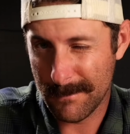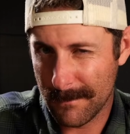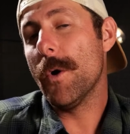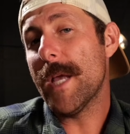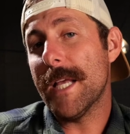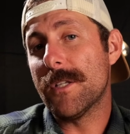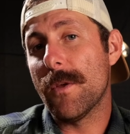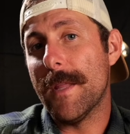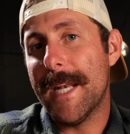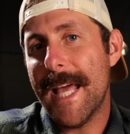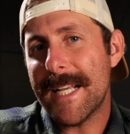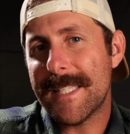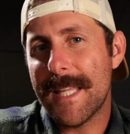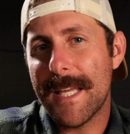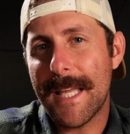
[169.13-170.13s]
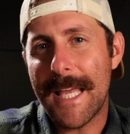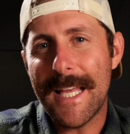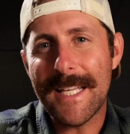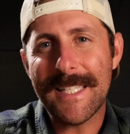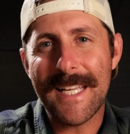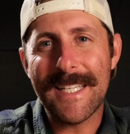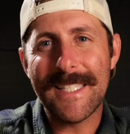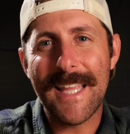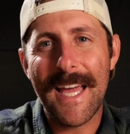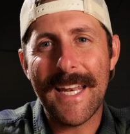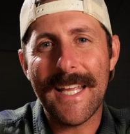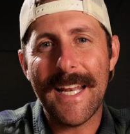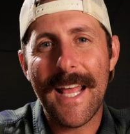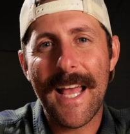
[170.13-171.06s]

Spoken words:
Okay, so the next thing is that it